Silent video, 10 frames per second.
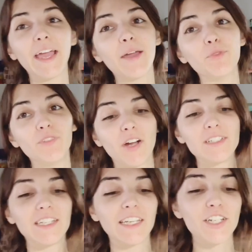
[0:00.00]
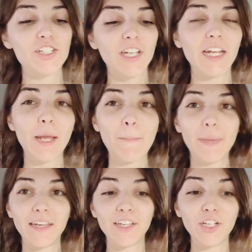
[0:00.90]
am moving on to the kitchen and I'm
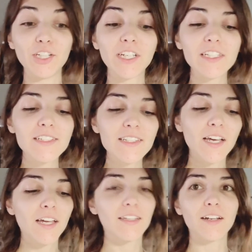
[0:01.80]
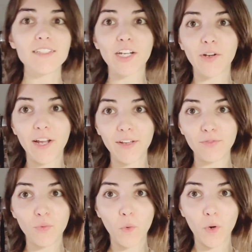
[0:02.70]
baking cookies that I'll decorate
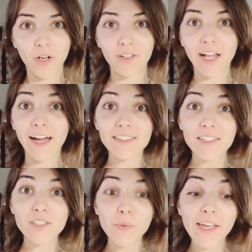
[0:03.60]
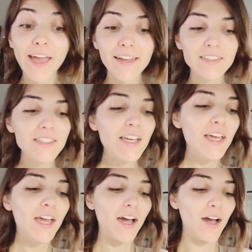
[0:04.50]
for class this weekend.
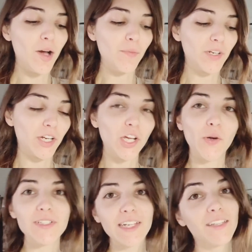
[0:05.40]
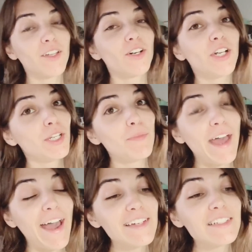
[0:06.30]
Um, they're gonna go inside the little goodie
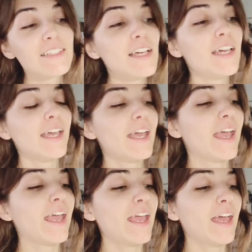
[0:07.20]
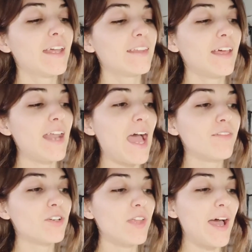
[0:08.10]
bags. And then
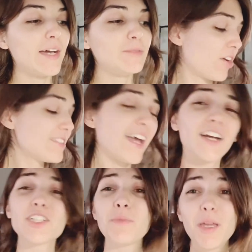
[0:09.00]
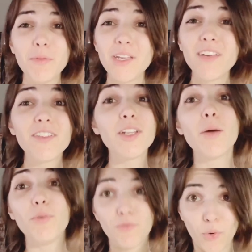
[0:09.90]
after that, I say actually maybe even
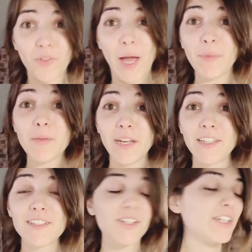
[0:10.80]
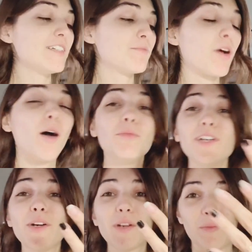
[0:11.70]
before that, I'm gonna bake these cookies and probably go get